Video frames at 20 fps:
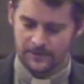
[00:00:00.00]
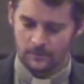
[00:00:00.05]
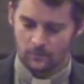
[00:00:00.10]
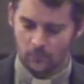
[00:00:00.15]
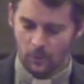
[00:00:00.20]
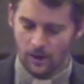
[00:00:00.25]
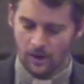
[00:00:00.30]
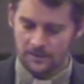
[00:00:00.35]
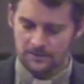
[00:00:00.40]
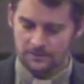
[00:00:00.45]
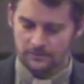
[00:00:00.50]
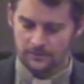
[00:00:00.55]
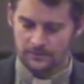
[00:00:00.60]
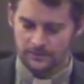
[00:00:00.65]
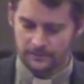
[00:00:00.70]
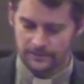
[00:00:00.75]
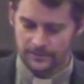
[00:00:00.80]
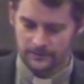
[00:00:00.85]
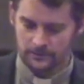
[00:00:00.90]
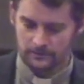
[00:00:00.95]
Why do we
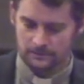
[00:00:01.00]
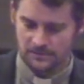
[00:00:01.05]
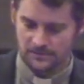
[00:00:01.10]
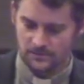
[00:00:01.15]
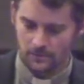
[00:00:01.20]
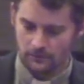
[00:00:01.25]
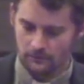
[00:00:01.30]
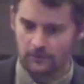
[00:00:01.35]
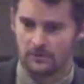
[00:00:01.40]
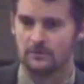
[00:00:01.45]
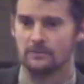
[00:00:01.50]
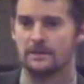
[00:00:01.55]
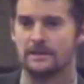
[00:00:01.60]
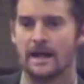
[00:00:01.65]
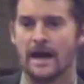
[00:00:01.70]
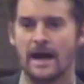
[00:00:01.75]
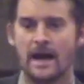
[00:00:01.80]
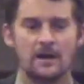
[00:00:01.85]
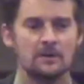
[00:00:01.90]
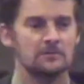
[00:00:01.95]
feel sorrow? And
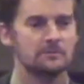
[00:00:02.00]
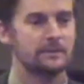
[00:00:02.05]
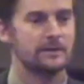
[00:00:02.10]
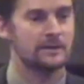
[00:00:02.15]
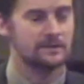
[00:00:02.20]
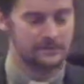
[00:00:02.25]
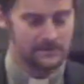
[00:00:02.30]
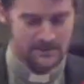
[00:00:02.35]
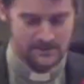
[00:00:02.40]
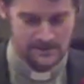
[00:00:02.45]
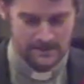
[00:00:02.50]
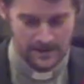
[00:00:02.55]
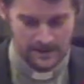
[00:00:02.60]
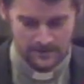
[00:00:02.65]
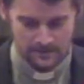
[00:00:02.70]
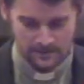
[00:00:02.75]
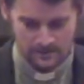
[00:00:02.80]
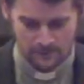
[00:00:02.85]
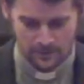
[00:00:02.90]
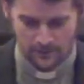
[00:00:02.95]
how do we
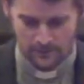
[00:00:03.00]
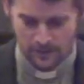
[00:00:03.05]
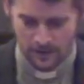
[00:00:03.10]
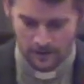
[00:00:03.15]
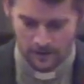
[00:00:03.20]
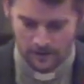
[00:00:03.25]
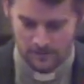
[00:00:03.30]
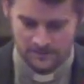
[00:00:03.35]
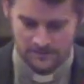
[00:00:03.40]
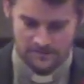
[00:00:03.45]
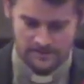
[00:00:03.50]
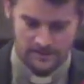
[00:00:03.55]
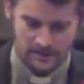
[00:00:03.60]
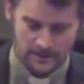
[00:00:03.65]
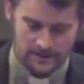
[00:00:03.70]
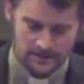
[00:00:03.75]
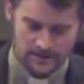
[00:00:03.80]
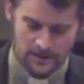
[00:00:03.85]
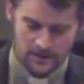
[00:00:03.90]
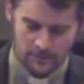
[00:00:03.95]
understand our own hearts
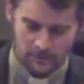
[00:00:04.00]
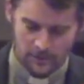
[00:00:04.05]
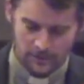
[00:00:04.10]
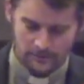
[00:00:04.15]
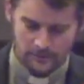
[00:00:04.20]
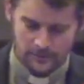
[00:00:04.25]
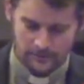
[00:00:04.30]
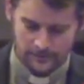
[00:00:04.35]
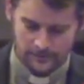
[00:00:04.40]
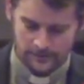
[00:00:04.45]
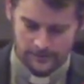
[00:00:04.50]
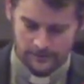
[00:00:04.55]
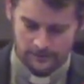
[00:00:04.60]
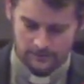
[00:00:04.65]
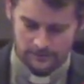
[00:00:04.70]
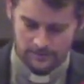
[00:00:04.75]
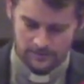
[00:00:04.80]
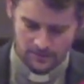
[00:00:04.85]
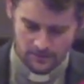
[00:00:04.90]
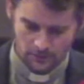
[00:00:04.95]
when we
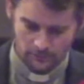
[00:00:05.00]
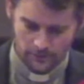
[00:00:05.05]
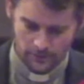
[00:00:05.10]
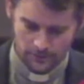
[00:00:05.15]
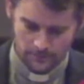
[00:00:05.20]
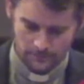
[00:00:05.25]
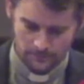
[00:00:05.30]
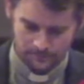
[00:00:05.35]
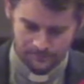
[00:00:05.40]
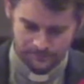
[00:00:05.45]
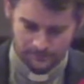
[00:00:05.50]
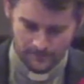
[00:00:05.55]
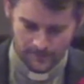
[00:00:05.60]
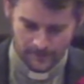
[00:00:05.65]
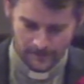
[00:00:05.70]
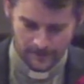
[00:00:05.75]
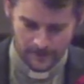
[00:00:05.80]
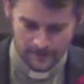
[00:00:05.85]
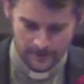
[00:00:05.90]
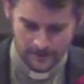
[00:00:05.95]
feel sorrow?
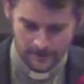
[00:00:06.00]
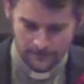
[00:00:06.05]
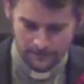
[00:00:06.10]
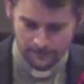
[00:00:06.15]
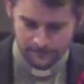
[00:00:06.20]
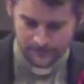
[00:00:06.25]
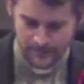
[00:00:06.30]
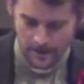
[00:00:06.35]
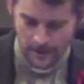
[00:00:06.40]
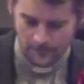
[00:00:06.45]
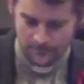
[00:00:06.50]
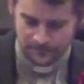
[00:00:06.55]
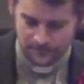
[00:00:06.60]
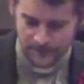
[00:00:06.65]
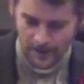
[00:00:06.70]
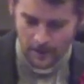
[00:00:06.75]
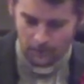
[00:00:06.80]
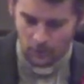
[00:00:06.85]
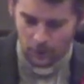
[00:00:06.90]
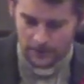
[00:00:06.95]
Um,
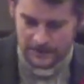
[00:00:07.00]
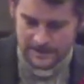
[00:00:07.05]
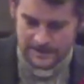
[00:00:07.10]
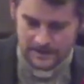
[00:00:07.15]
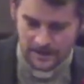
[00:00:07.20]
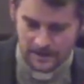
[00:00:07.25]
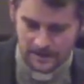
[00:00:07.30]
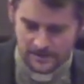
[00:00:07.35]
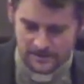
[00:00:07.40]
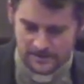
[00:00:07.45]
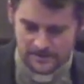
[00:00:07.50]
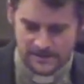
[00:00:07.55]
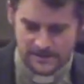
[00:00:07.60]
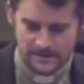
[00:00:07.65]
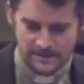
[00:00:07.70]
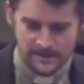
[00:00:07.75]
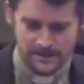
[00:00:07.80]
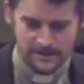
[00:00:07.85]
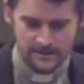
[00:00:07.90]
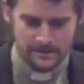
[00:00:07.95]
and what he does
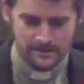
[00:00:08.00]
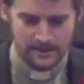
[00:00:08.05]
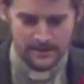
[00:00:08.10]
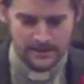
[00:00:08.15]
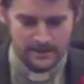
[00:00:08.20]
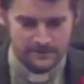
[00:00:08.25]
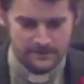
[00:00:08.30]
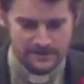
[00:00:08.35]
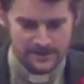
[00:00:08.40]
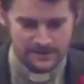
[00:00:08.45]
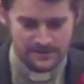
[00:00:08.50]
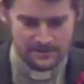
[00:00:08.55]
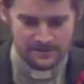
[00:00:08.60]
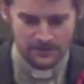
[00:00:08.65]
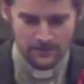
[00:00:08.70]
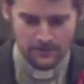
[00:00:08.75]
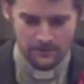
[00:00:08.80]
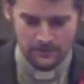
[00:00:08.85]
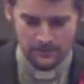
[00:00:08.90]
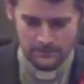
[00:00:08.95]
is he, he gives us
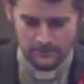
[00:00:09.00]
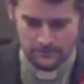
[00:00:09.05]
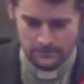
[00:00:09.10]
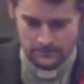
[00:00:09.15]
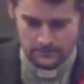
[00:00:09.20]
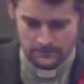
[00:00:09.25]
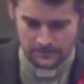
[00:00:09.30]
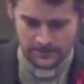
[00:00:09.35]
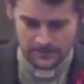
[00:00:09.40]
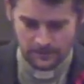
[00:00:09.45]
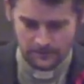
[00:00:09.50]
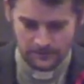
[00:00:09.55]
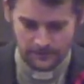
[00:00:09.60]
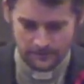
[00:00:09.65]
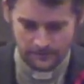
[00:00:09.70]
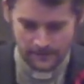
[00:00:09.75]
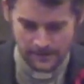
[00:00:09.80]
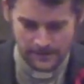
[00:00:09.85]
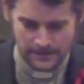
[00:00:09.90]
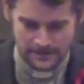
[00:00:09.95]
two sort of
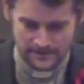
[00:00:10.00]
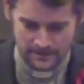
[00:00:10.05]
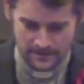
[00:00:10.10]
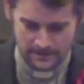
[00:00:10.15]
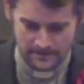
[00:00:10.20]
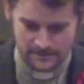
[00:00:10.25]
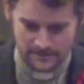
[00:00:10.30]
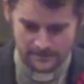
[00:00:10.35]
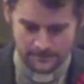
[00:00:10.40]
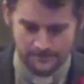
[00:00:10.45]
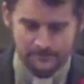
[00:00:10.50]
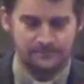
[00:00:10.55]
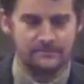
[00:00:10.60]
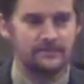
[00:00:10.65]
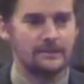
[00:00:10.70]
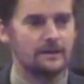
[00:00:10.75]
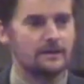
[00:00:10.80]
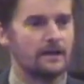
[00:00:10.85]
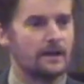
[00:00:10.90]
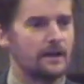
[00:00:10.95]
phrases,
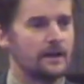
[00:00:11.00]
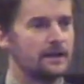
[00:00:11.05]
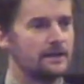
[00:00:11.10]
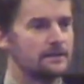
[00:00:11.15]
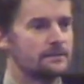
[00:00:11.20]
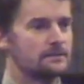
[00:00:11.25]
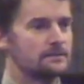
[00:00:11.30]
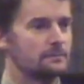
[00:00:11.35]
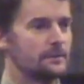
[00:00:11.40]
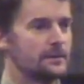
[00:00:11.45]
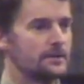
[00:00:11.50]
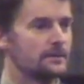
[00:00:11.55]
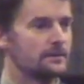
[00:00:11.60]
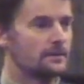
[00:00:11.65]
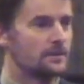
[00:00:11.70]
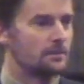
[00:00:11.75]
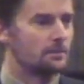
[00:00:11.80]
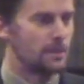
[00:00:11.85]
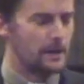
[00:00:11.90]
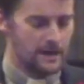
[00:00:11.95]
and we can
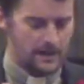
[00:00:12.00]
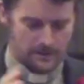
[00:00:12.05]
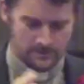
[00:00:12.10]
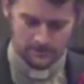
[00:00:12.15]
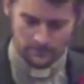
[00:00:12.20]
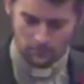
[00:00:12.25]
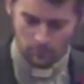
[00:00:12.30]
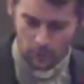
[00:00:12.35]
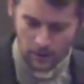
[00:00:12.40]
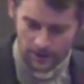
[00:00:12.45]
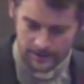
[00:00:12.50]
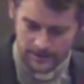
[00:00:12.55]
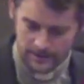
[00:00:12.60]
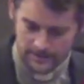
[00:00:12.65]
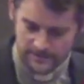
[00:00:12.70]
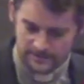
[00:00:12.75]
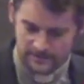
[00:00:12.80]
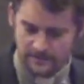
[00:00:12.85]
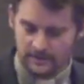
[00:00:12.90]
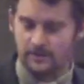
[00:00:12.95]
compare them. One
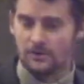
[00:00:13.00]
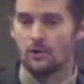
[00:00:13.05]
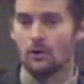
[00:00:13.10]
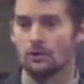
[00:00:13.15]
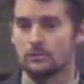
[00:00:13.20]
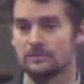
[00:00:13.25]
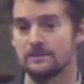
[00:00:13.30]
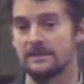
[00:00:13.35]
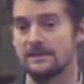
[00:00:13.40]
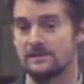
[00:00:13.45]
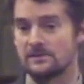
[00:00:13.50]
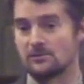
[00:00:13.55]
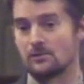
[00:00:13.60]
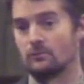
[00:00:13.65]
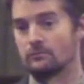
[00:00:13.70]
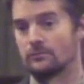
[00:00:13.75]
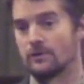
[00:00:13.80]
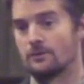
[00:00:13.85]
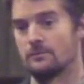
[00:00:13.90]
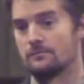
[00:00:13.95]
is godly
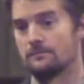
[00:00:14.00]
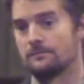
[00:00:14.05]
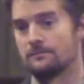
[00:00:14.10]
sorrow.